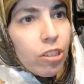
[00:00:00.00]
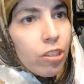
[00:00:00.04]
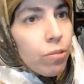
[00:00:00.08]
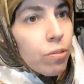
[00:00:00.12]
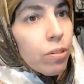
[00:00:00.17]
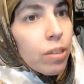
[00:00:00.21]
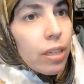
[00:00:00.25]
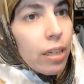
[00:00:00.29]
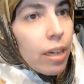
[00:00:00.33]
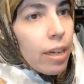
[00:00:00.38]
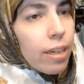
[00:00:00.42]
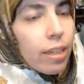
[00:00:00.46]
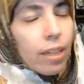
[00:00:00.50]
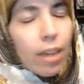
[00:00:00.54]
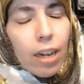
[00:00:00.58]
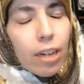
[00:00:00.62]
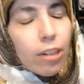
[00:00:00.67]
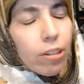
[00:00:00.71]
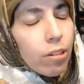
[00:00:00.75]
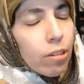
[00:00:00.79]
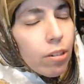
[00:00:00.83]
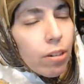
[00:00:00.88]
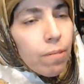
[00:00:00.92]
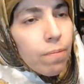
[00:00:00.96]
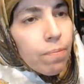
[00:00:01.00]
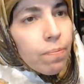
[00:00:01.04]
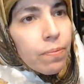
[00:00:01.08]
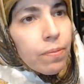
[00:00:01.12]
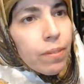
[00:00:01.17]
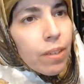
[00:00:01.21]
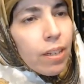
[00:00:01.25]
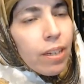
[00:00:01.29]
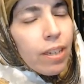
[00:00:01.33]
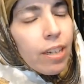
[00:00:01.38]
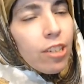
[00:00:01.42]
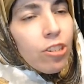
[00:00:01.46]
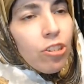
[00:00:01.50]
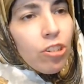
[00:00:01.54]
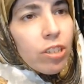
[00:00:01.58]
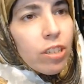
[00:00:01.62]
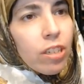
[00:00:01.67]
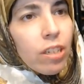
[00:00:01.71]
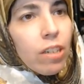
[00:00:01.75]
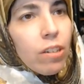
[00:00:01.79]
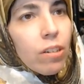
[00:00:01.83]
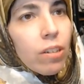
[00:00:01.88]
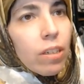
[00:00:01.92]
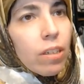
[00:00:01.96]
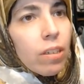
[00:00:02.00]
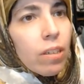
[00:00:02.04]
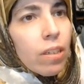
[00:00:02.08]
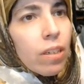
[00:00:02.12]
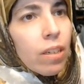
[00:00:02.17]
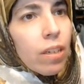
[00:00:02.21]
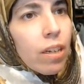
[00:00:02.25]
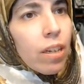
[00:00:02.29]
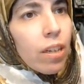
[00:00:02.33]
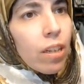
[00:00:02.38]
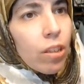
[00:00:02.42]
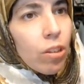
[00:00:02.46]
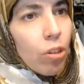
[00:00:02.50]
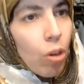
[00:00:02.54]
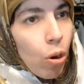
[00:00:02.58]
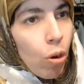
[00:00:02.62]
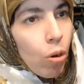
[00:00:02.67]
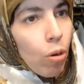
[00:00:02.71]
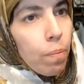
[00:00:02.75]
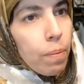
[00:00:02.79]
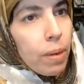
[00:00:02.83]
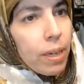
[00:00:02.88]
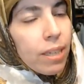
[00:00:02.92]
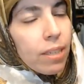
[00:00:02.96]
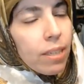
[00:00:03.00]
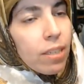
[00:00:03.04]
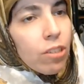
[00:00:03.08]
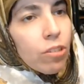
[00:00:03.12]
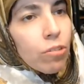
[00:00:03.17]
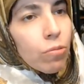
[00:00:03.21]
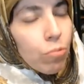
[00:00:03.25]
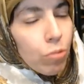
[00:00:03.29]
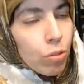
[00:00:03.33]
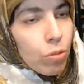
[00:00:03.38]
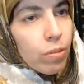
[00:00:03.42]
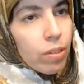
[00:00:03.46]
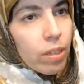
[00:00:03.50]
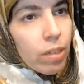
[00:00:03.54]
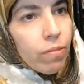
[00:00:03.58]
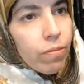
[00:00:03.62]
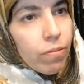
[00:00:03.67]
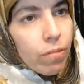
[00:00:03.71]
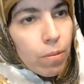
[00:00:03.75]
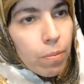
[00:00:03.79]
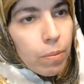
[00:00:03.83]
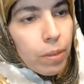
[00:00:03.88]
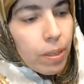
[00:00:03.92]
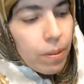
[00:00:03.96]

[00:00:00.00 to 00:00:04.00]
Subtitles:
It was like, I don't know. The whole basis ruined it for me.